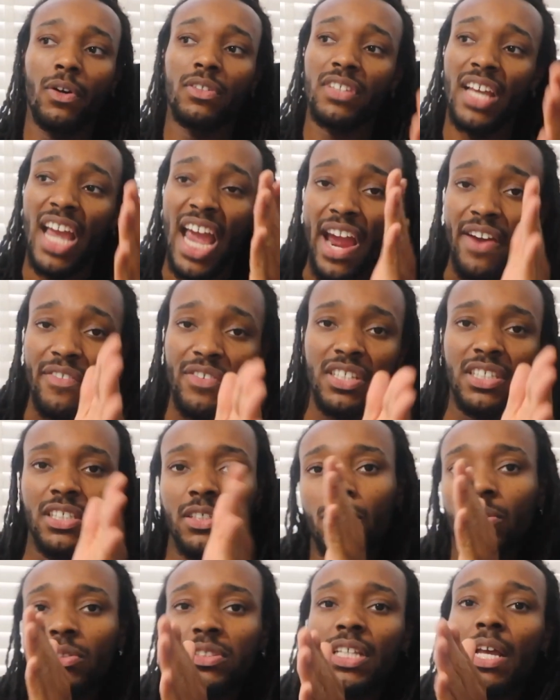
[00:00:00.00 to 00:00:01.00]
So every
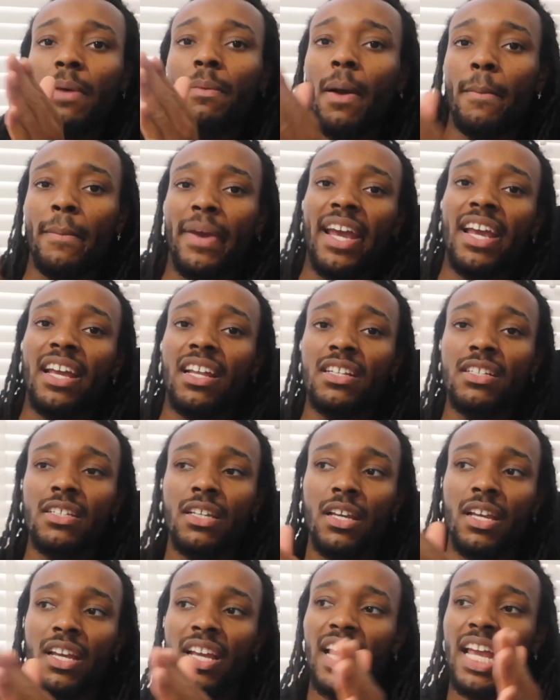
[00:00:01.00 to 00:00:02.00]
single step I made
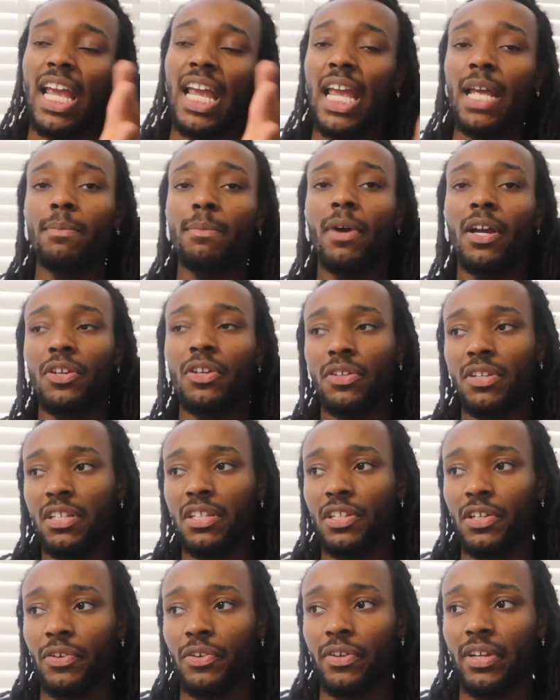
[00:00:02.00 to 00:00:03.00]
in my uni
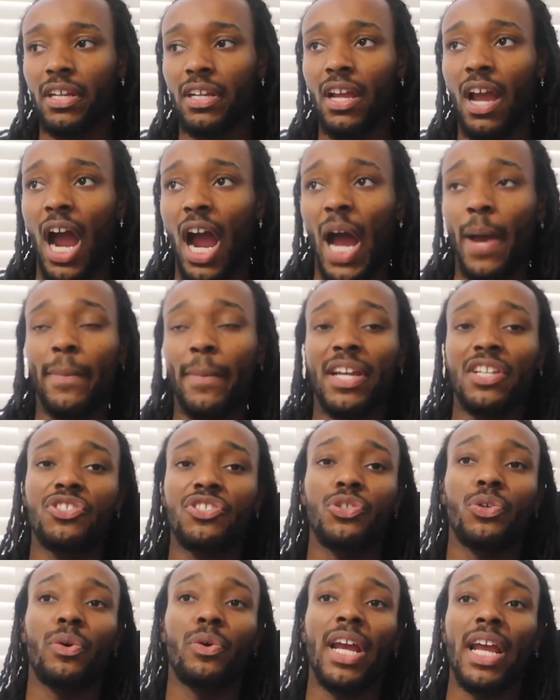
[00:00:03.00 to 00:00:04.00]
degree, I made
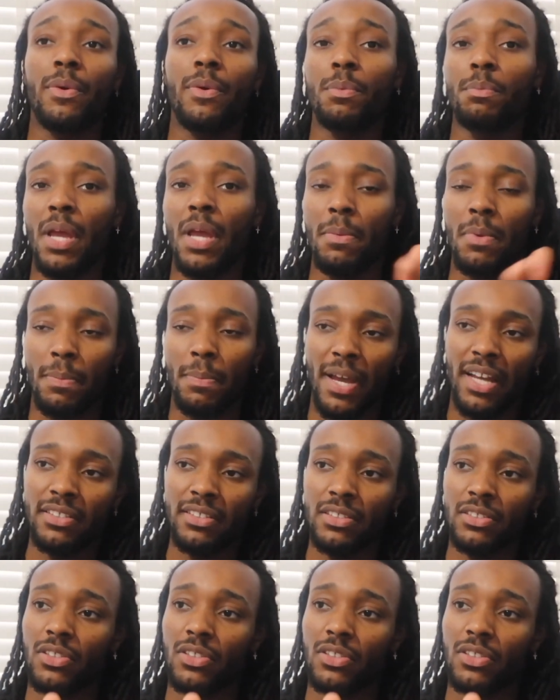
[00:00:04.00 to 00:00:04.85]
sure it would make me better.